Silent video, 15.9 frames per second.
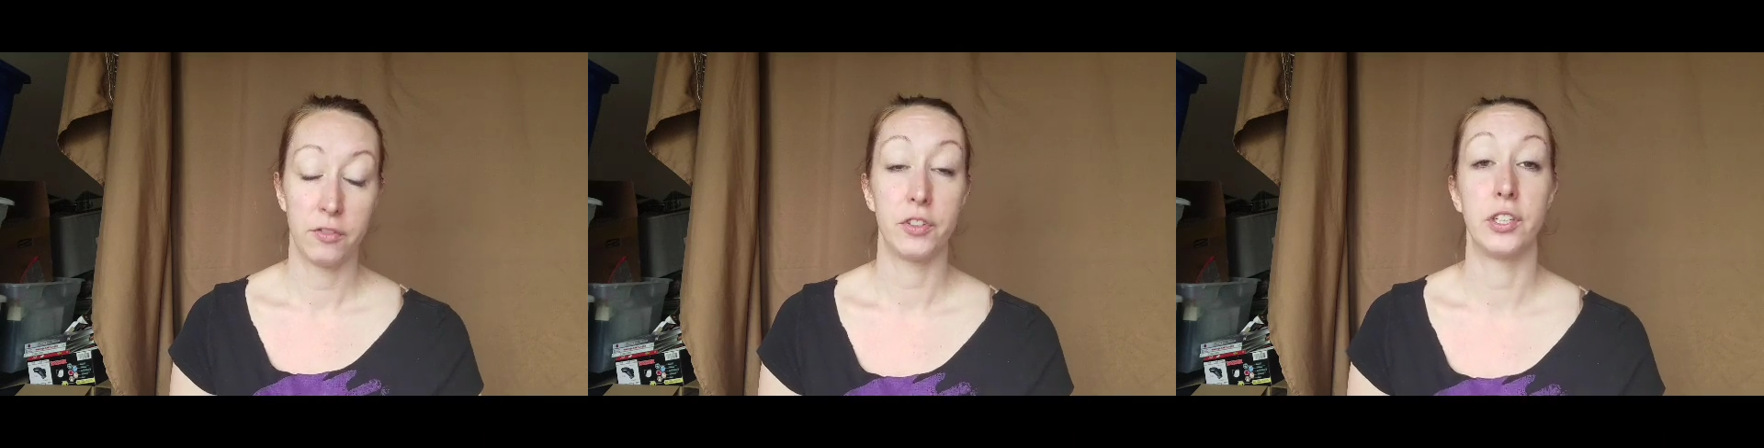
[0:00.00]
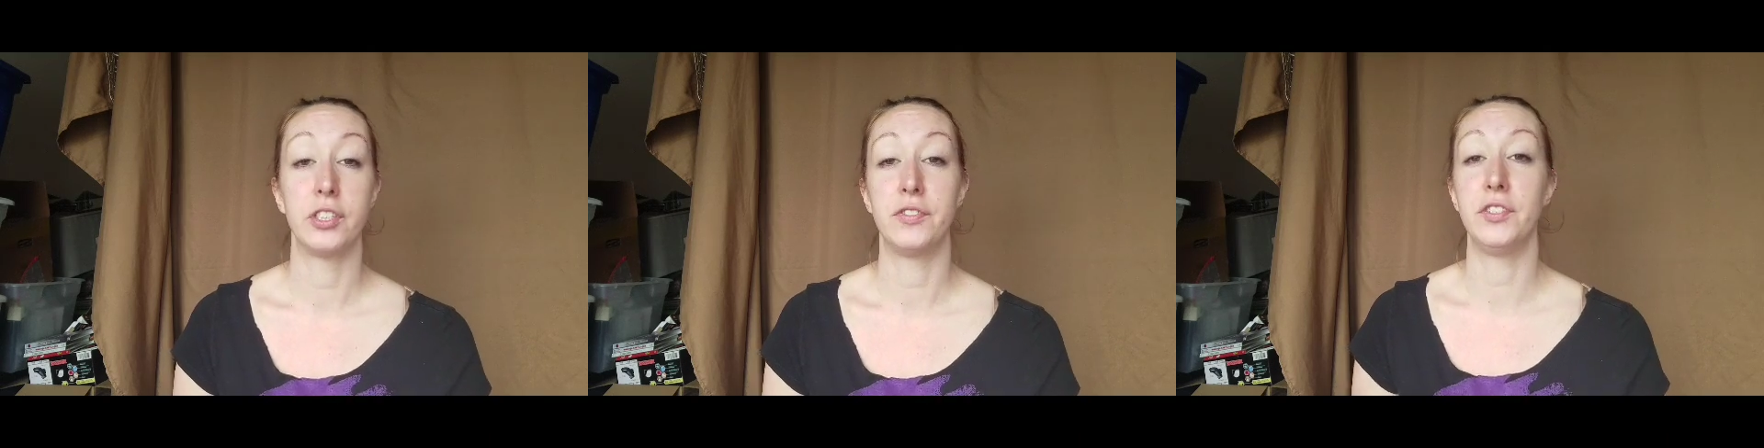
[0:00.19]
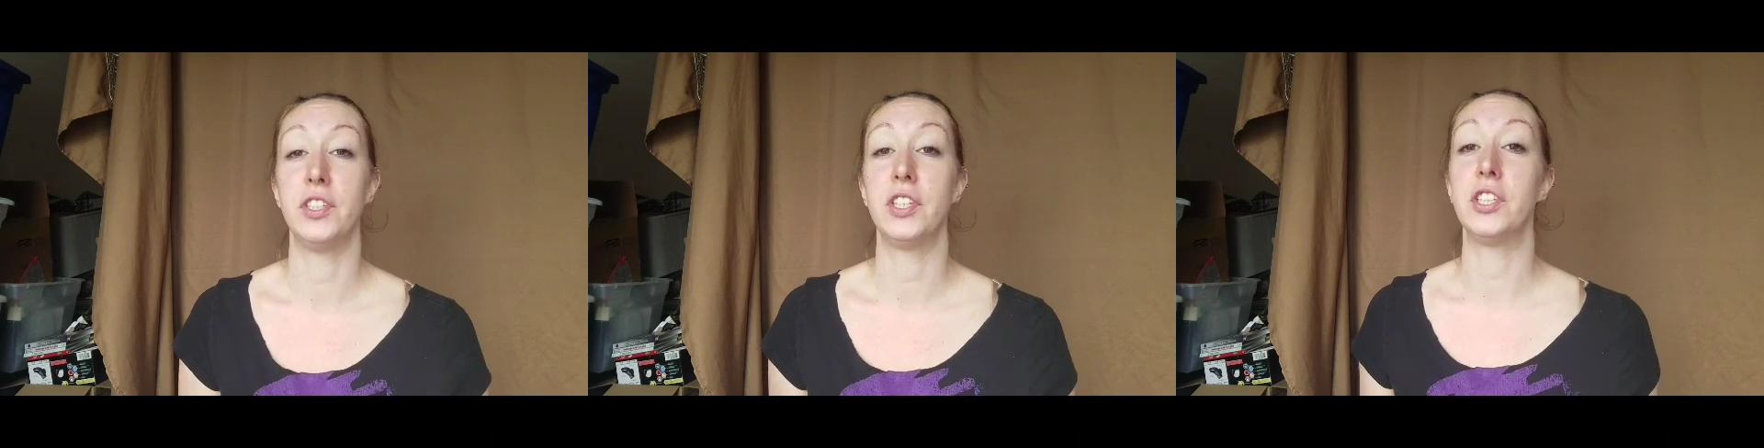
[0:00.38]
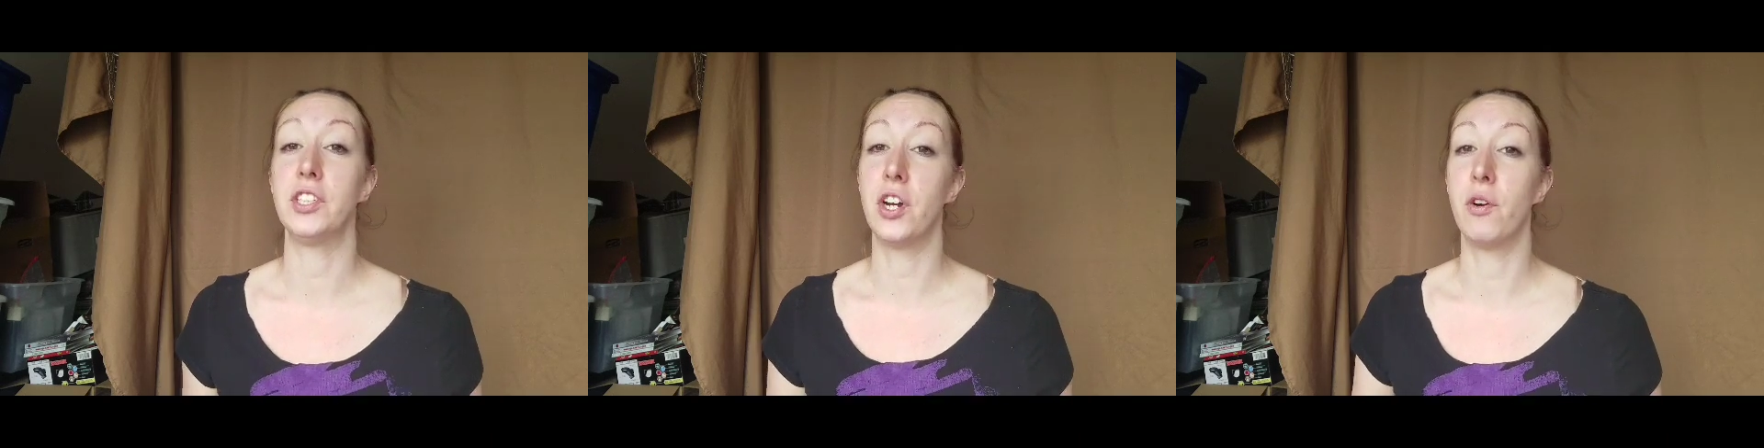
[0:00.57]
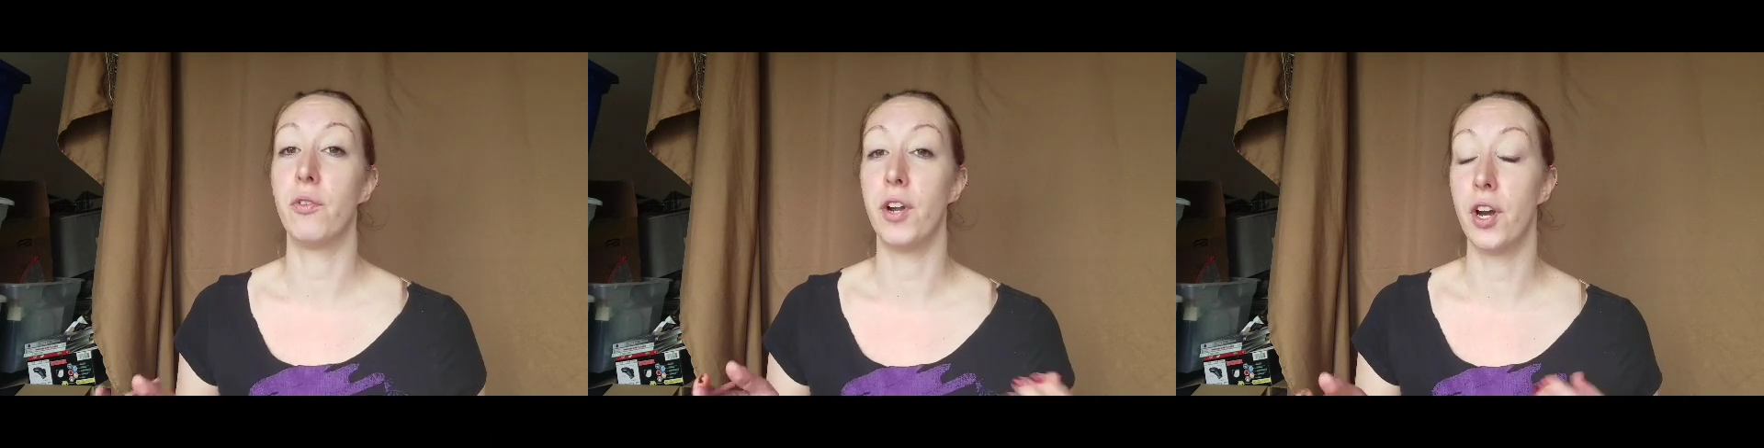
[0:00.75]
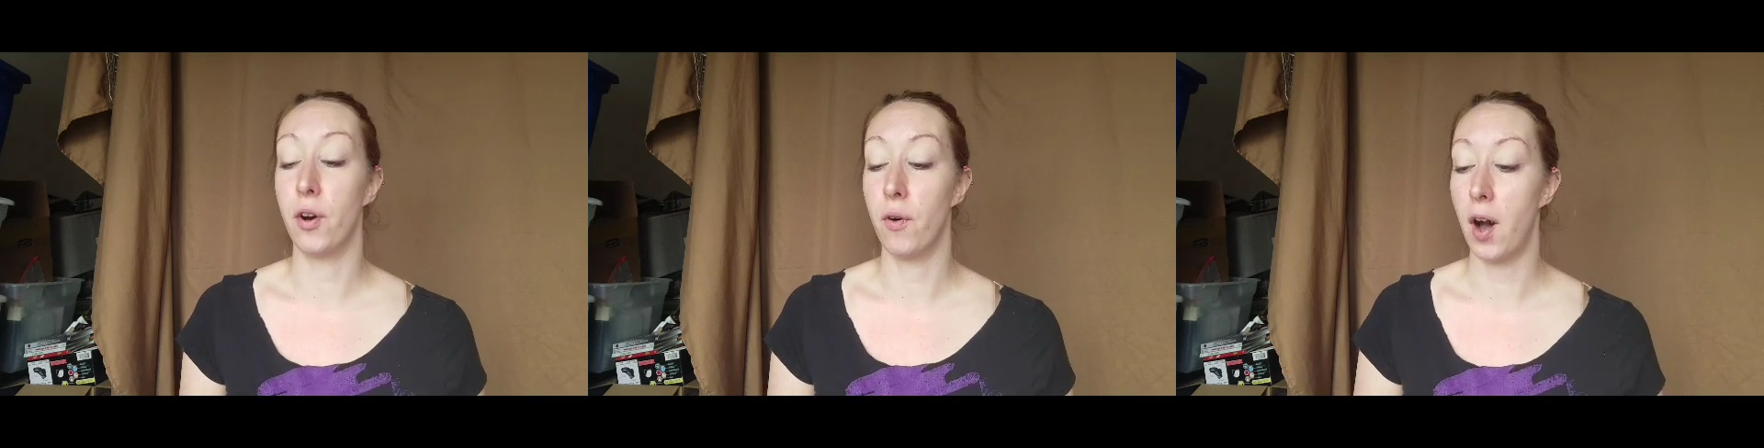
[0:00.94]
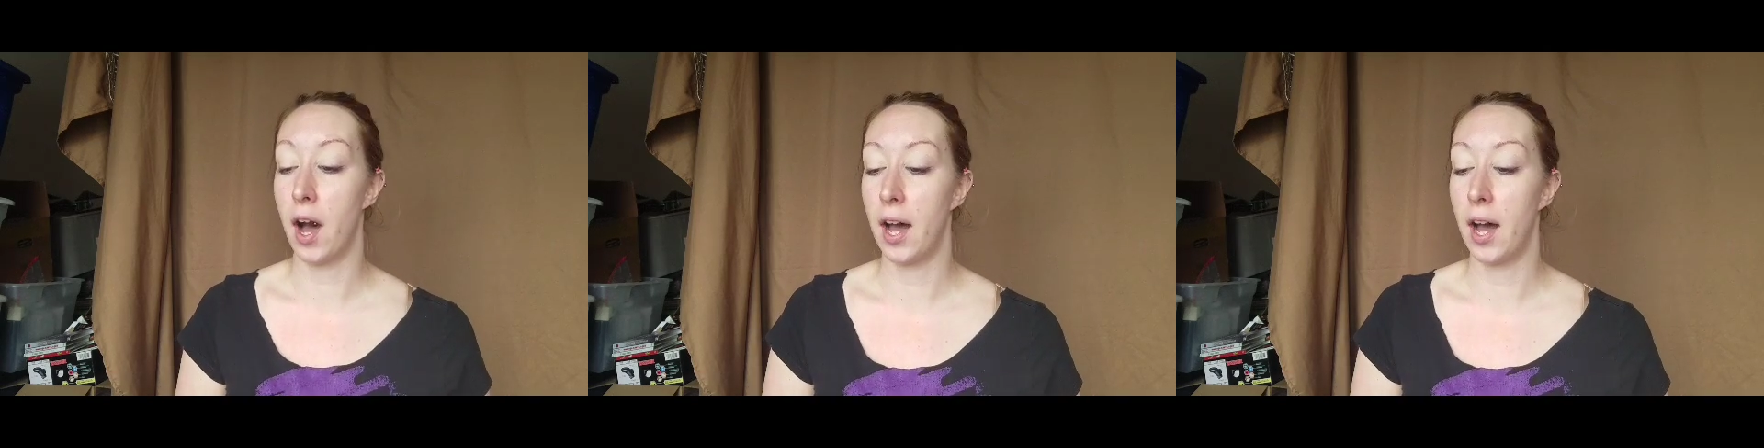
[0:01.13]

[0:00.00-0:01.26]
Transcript: For those of you that don't know,